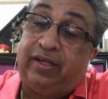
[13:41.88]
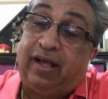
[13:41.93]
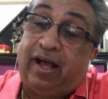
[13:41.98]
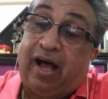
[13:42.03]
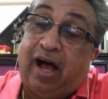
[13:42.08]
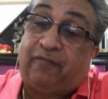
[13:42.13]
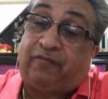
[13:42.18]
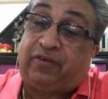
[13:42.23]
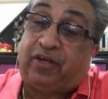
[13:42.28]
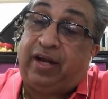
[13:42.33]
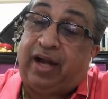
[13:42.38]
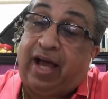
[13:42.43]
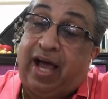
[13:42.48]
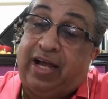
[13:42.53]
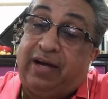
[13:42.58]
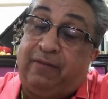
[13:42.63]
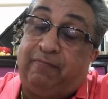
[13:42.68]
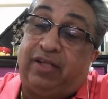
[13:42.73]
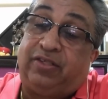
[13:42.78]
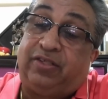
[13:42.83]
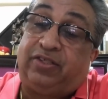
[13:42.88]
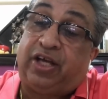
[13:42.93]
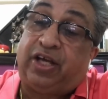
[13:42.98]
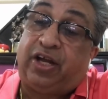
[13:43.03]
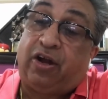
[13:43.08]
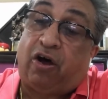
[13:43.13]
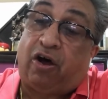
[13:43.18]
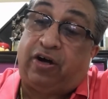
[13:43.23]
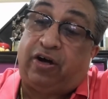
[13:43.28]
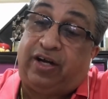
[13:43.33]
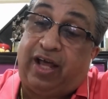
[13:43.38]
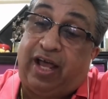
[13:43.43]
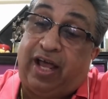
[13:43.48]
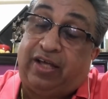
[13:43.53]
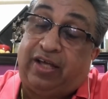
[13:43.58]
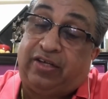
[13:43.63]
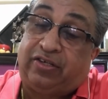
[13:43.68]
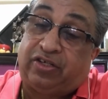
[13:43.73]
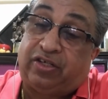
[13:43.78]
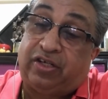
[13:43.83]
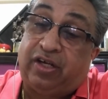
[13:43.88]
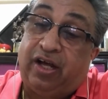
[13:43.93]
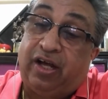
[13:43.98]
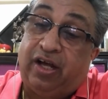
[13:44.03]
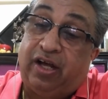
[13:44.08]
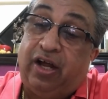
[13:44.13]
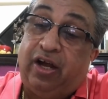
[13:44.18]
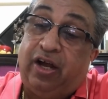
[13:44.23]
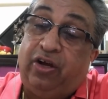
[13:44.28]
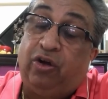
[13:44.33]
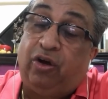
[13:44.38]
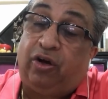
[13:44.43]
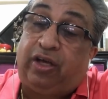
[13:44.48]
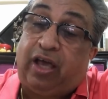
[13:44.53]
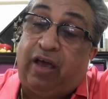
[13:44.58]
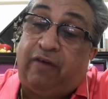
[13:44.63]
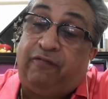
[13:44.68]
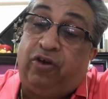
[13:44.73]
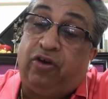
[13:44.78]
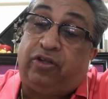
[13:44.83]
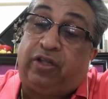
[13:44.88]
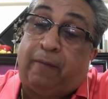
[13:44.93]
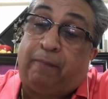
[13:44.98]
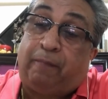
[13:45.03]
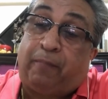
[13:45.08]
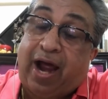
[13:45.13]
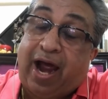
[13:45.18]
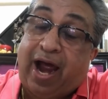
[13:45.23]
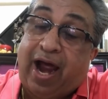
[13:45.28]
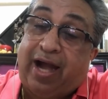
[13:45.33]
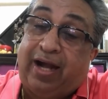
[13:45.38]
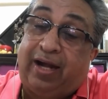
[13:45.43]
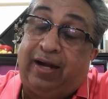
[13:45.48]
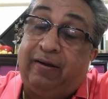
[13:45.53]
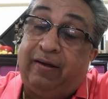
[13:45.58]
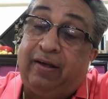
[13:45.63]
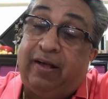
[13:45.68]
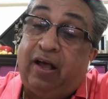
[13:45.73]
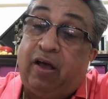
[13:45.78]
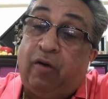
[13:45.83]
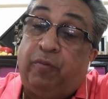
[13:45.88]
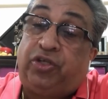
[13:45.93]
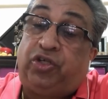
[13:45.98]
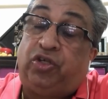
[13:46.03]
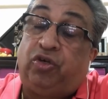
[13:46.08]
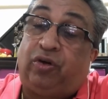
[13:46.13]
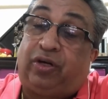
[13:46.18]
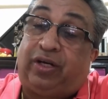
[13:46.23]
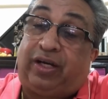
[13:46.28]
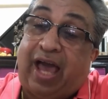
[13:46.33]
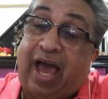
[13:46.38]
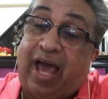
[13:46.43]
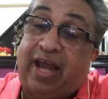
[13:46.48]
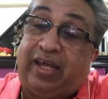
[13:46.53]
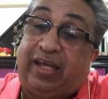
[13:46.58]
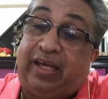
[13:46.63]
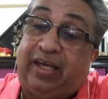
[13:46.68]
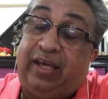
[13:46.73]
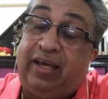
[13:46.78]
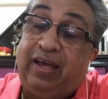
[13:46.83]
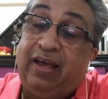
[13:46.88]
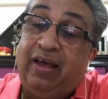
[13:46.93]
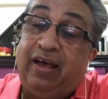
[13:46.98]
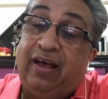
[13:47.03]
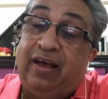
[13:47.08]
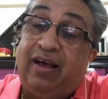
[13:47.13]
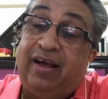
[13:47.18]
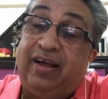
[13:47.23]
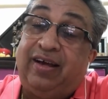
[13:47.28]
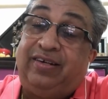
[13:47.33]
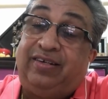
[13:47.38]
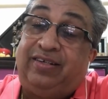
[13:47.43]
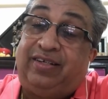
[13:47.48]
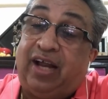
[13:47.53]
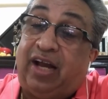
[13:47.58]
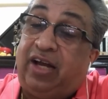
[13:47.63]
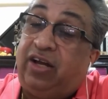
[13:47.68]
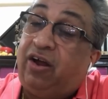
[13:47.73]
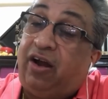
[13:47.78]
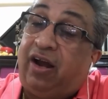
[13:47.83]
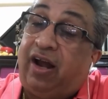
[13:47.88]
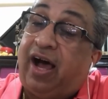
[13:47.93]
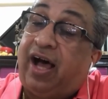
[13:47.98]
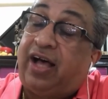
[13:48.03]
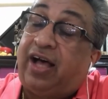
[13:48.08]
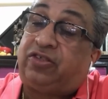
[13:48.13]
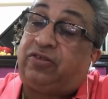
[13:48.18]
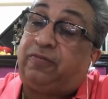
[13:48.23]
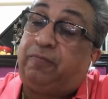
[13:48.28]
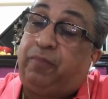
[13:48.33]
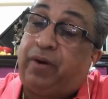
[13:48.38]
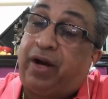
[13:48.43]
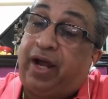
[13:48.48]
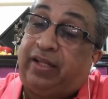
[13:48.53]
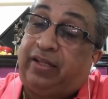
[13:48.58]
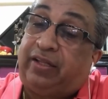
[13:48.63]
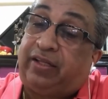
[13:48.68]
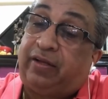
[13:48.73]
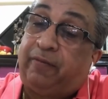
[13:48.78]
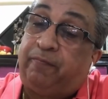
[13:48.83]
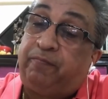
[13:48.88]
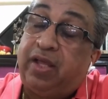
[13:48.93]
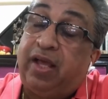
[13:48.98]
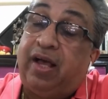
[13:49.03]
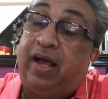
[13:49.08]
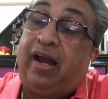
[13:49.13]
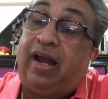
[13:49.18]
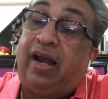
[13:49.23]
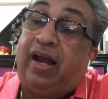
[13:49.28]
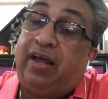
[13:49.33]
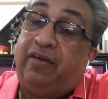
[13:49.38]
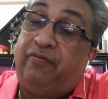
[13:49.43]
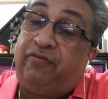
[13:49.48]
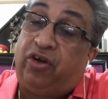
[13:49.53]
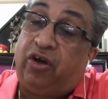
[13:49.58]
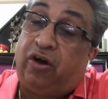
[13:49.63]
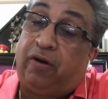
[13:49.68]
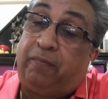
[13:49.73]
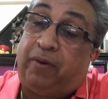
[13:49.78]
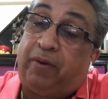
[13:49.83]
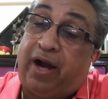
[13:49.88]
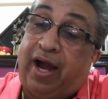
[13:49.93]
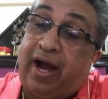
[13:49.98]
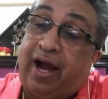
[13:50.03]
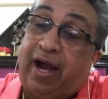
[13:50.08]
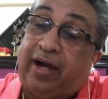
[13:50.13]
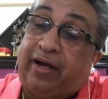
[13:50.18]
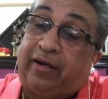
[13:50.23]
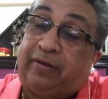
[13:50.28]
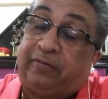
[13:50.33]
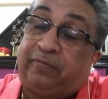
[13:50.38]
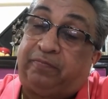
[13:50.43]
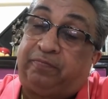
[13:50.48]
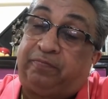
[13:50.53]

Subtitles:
after 9 months and odd days to give you the brand which you carry till your last breath. Live your brand.